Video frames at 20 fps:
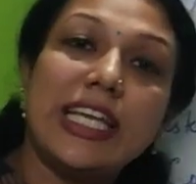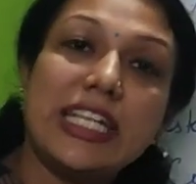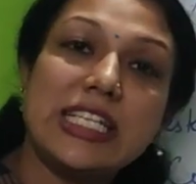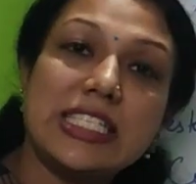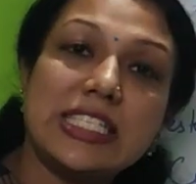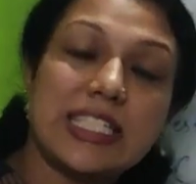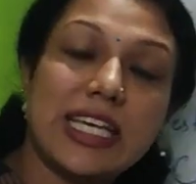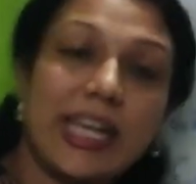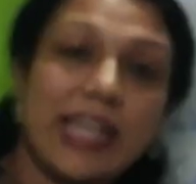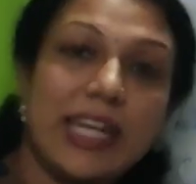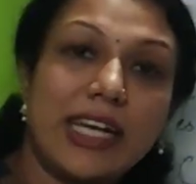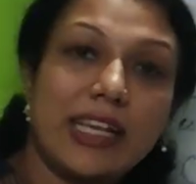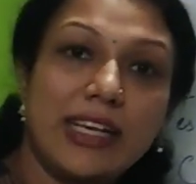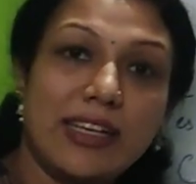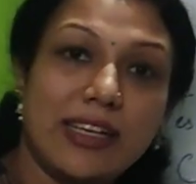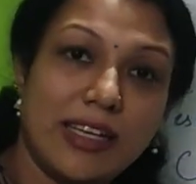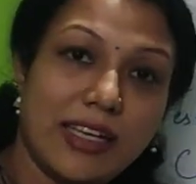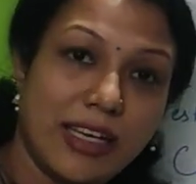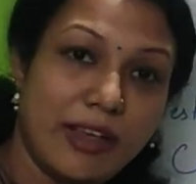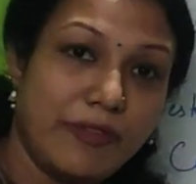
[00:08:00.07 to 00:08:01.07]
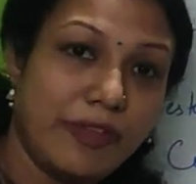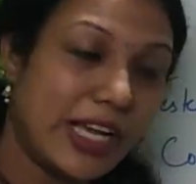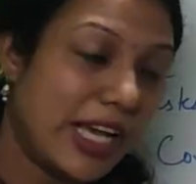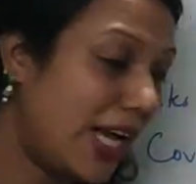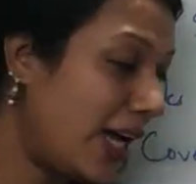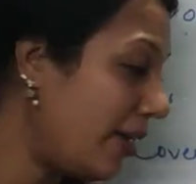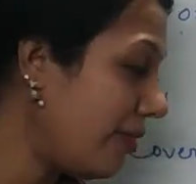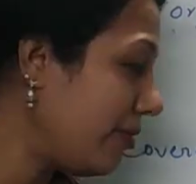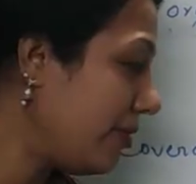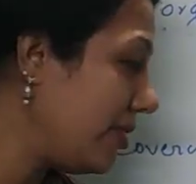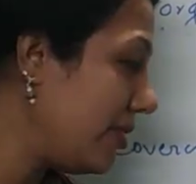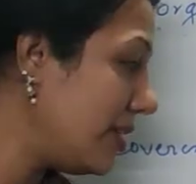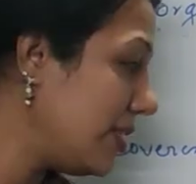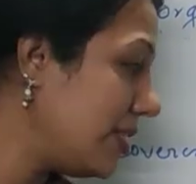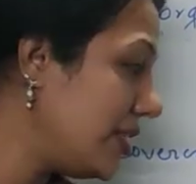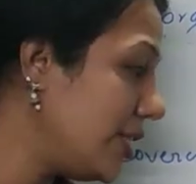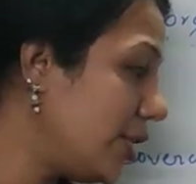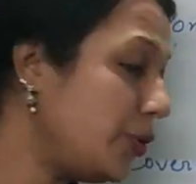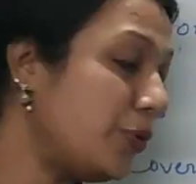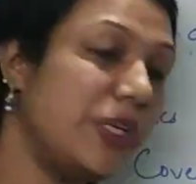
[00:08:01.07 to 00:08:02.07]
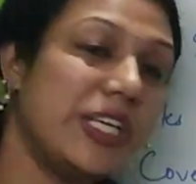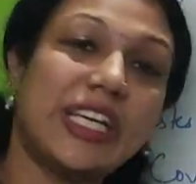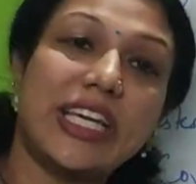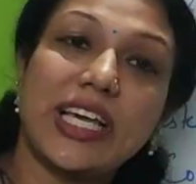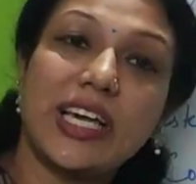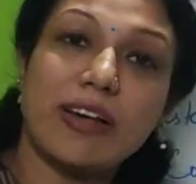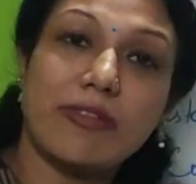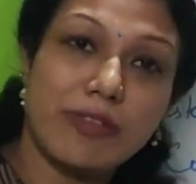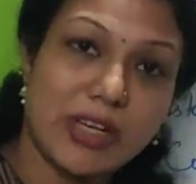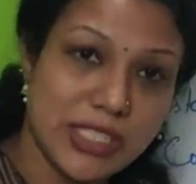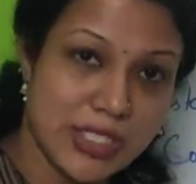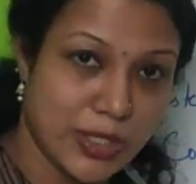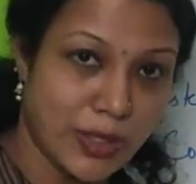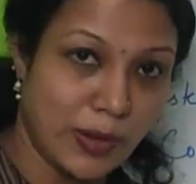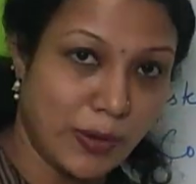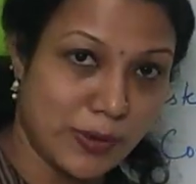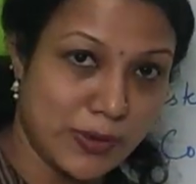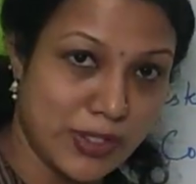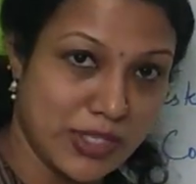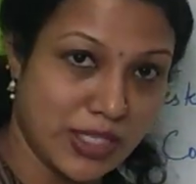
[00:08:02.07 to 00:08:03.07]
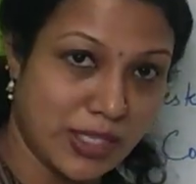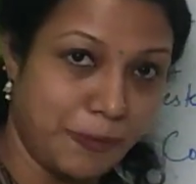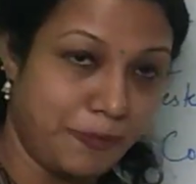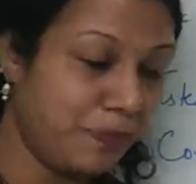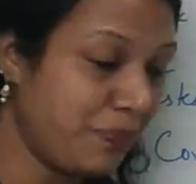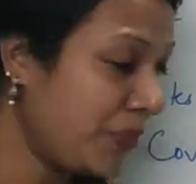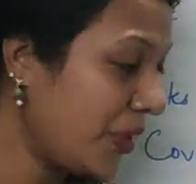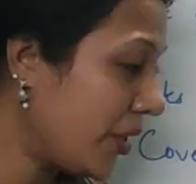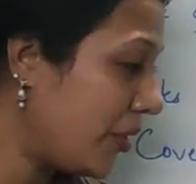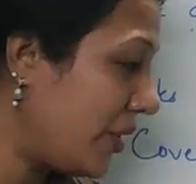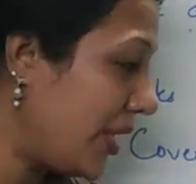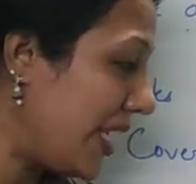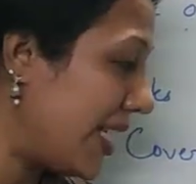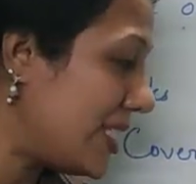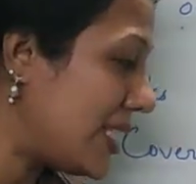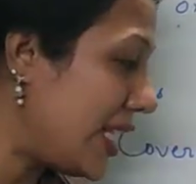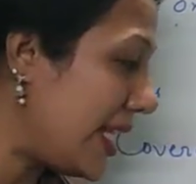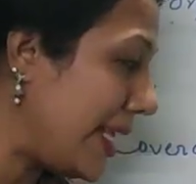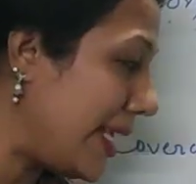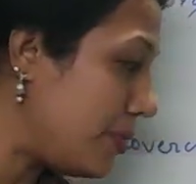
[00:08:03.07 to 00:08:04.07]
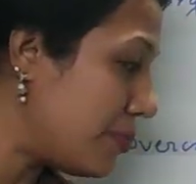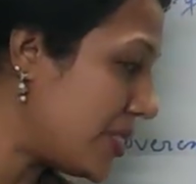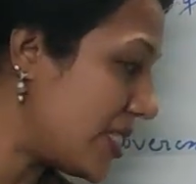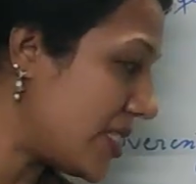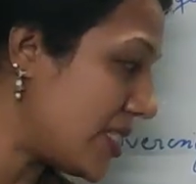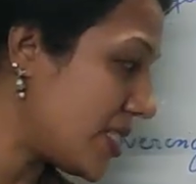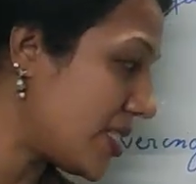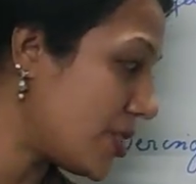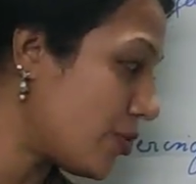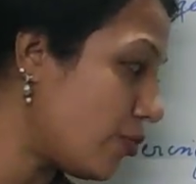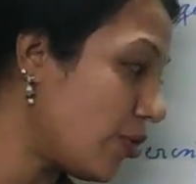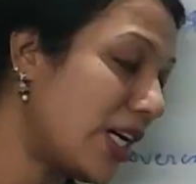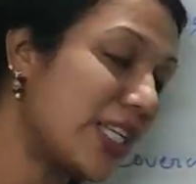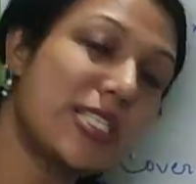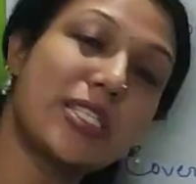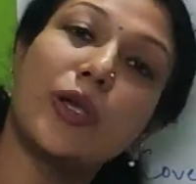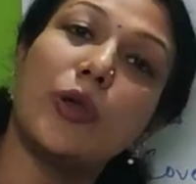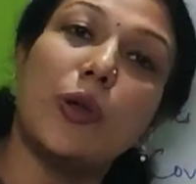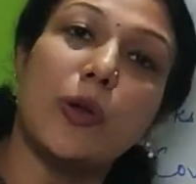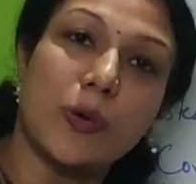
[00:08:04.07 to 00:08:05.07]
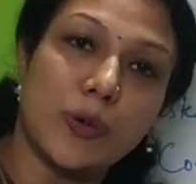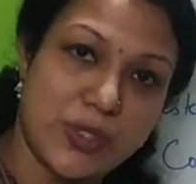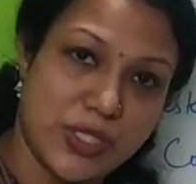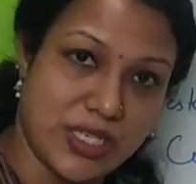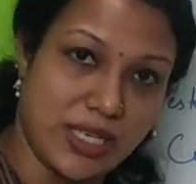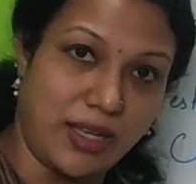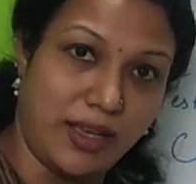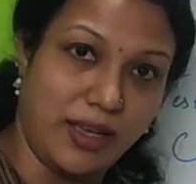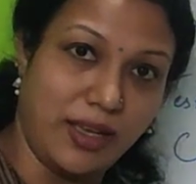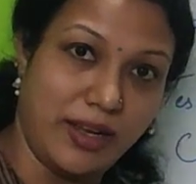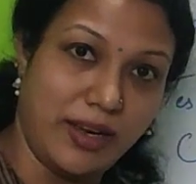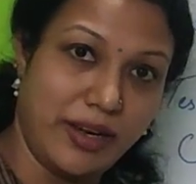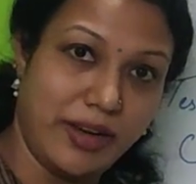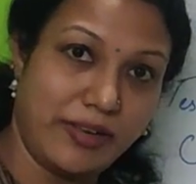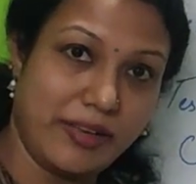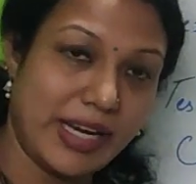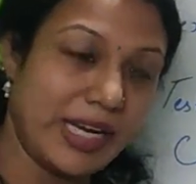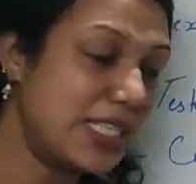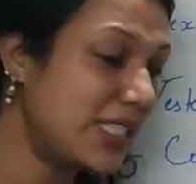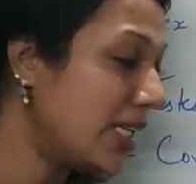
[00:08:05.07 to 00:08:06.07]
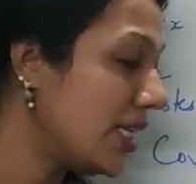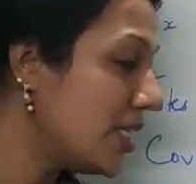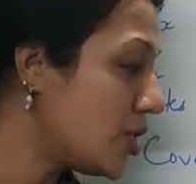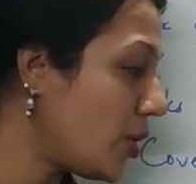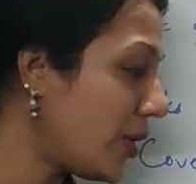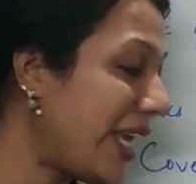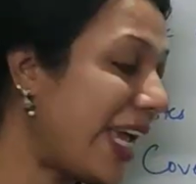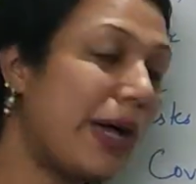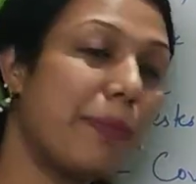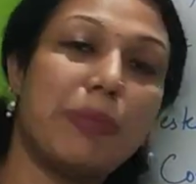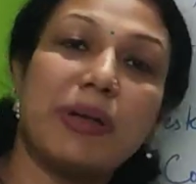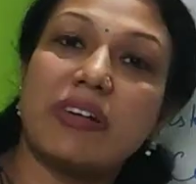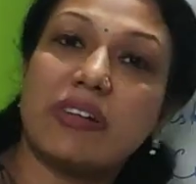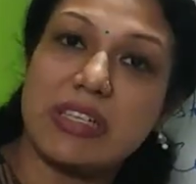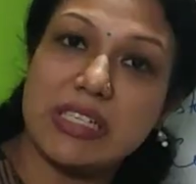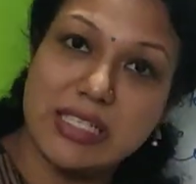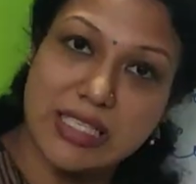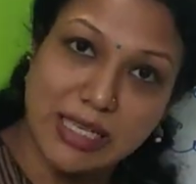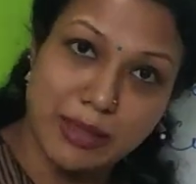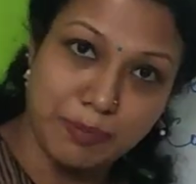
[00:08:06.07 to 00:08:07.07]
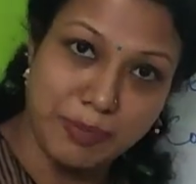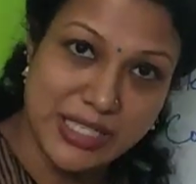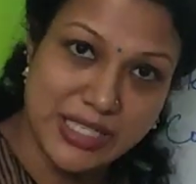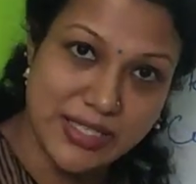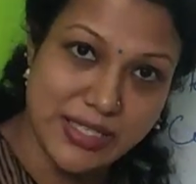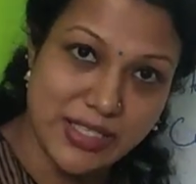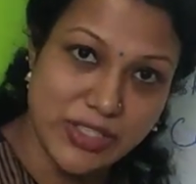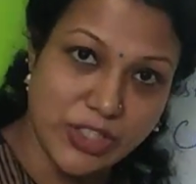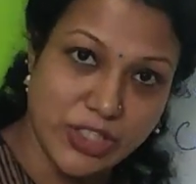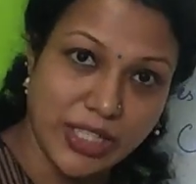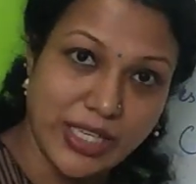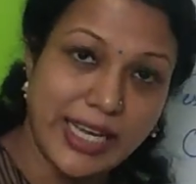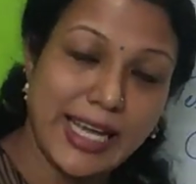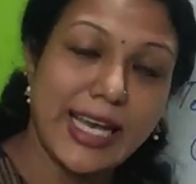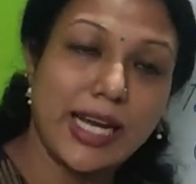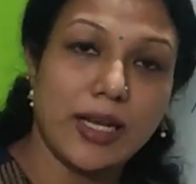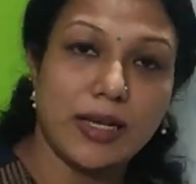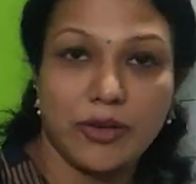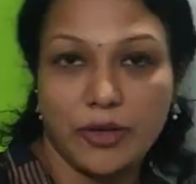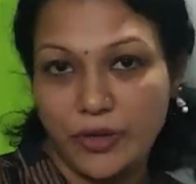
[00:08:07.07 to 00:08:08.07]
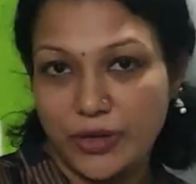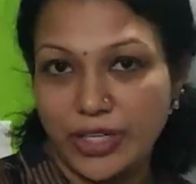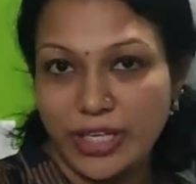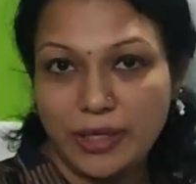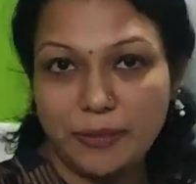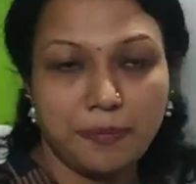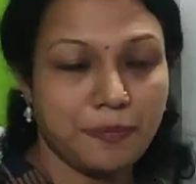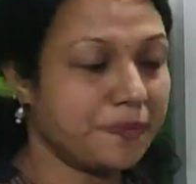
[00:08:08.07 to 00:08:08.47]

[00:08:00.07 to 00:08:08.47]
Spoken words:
inside we have tunica vasculosa. Okay, as the name suggests, vasculosa, right? So capillaries are present, okay,